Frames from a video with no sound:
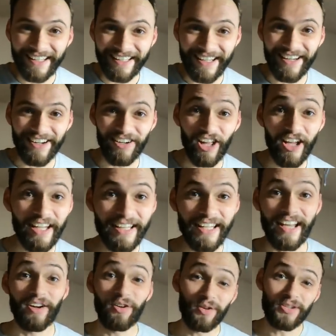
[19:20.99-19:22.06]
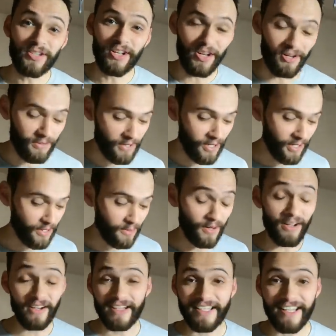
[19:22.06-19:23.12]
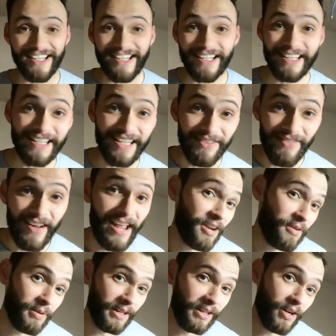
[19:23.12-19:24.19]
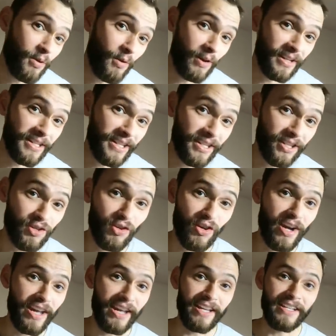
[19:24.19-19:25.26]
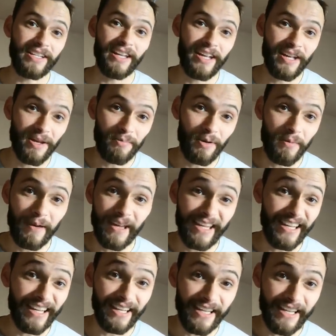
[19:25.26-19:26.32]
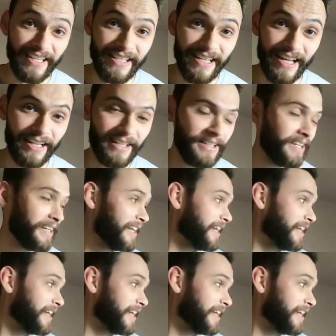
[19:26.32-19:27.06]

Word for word: they don't like that. Also, you are essentially devaluing the quality of the trade by making it easier.